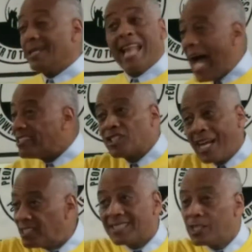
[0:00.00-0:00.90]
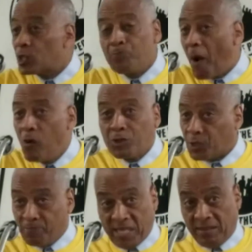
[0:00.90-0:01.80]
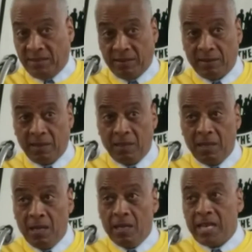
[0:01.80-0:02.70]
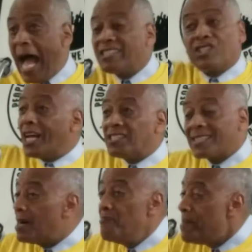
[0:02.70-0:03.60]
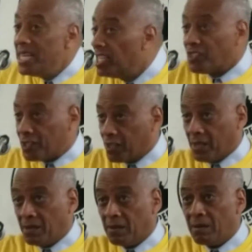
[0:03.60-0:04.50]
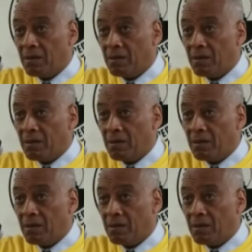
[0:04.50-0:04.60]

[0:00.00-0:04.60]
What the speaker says: Not just a spokesman, not just a minister.